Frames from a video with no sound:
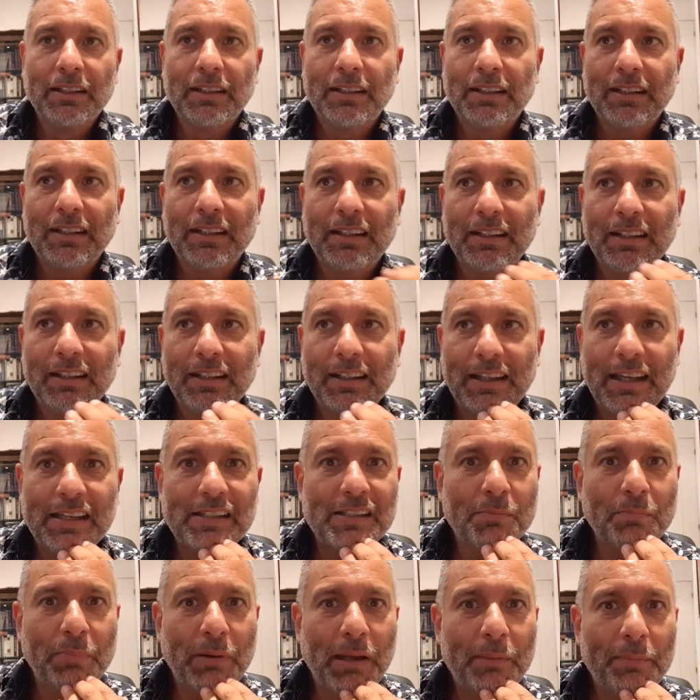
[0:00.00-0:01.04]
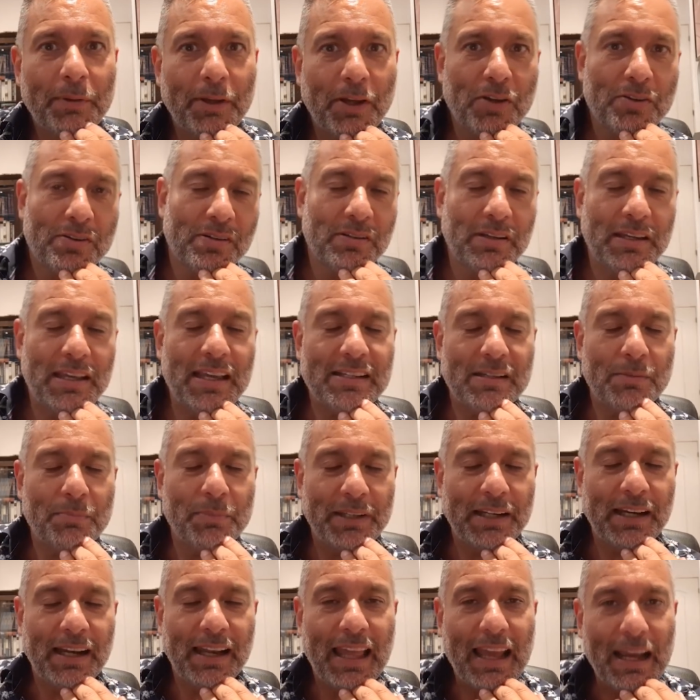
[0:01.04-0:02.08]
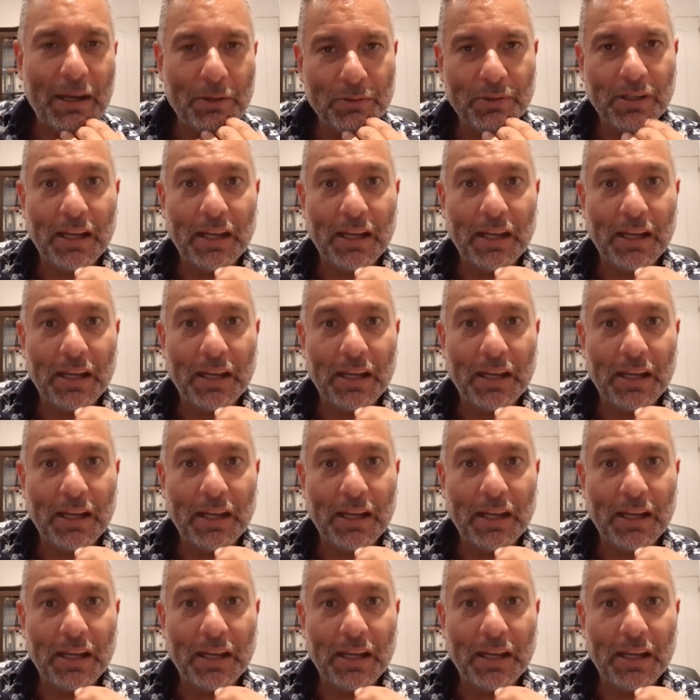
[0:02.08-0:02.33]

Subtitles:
he hasn't played because he hasn't been allowed.